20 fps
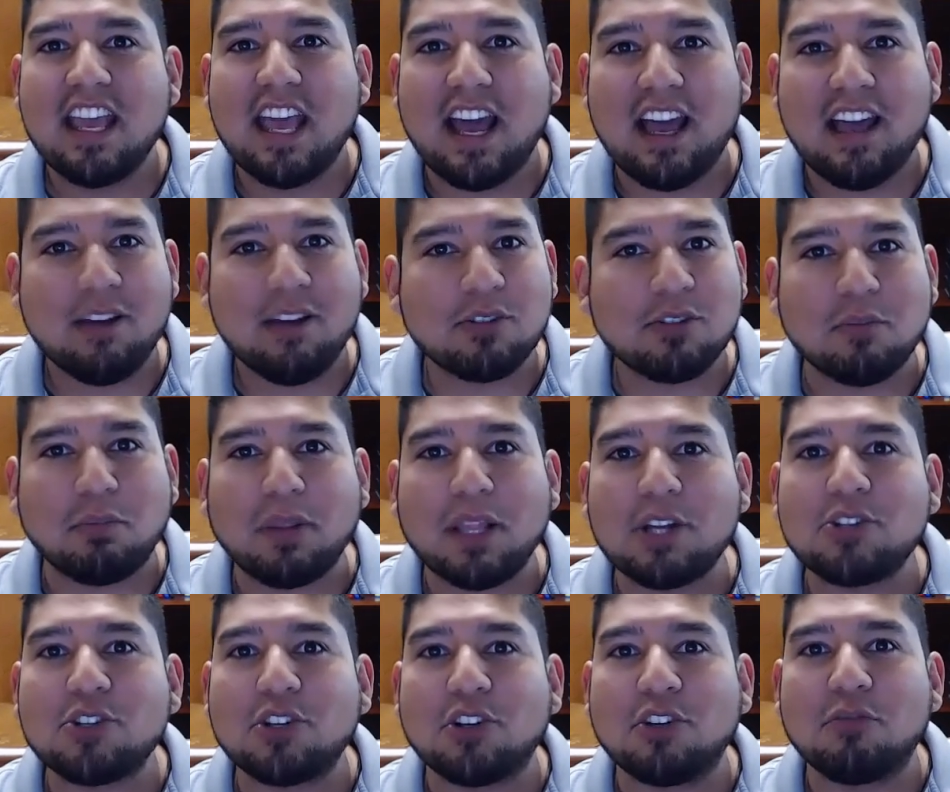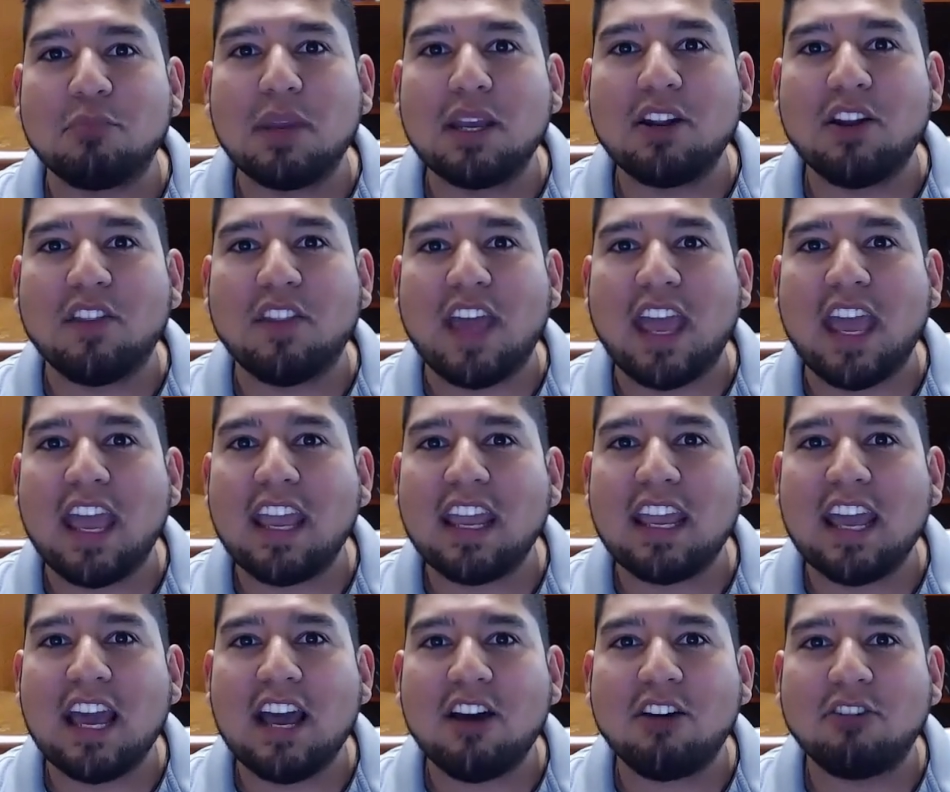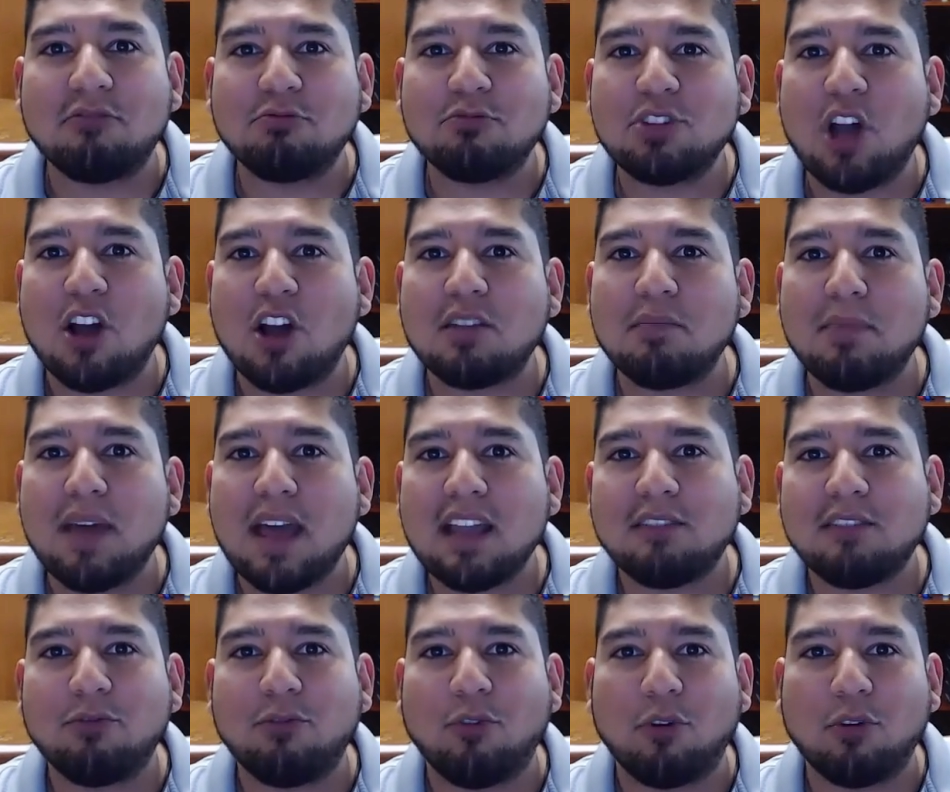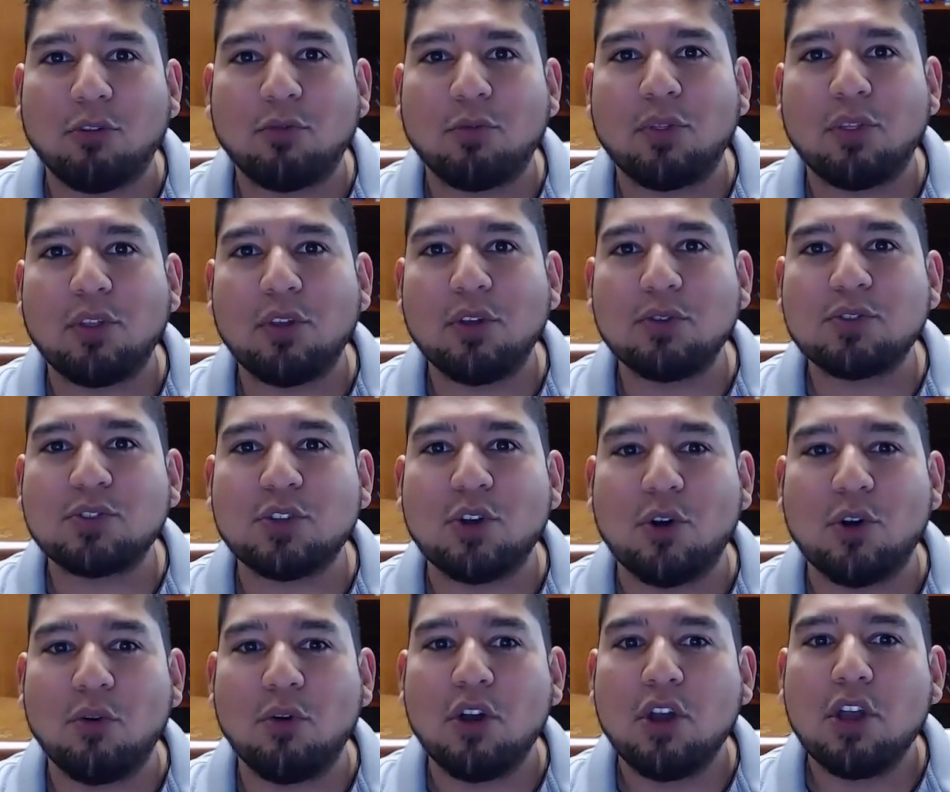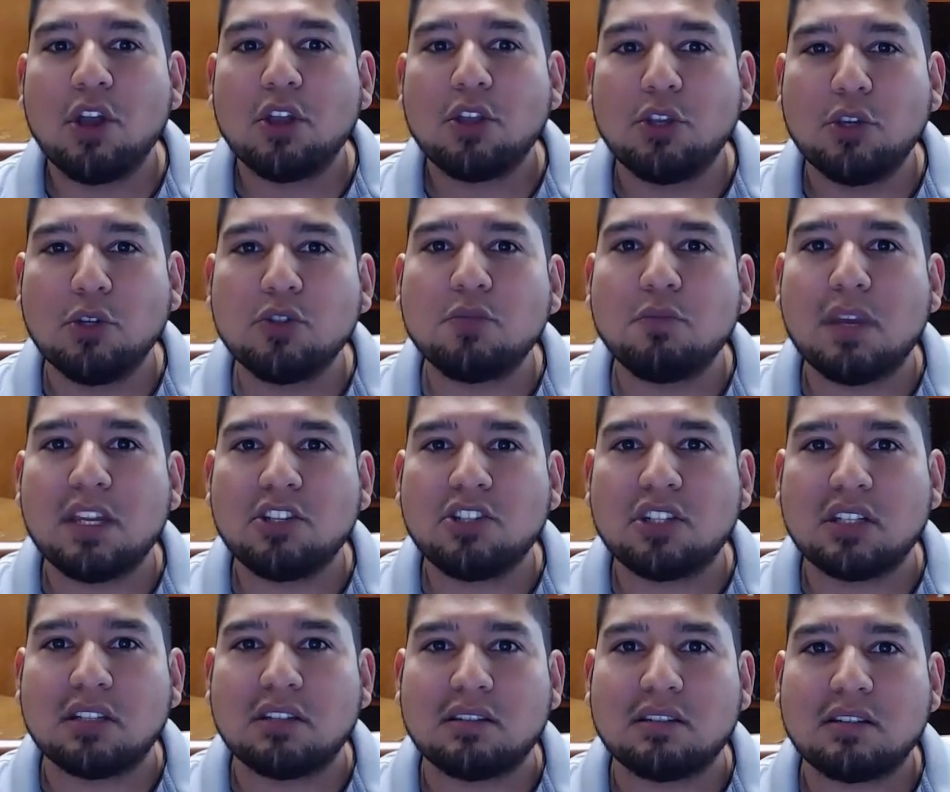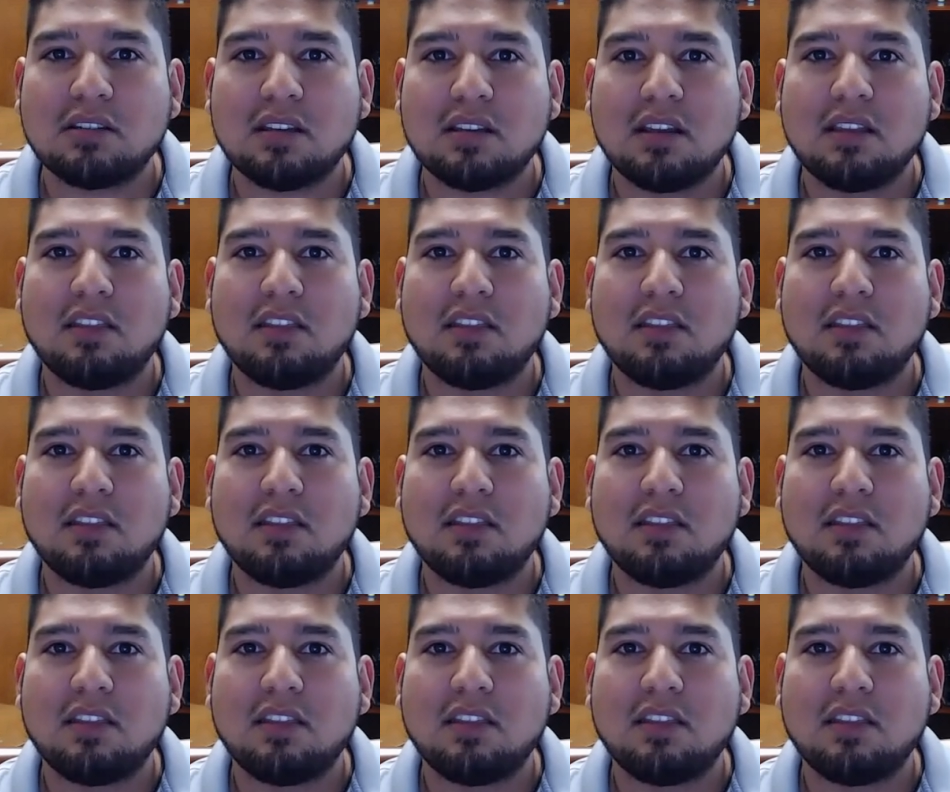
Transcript: It was a pleasure of being on the Hangout, talking back and forth with you. So use mentions.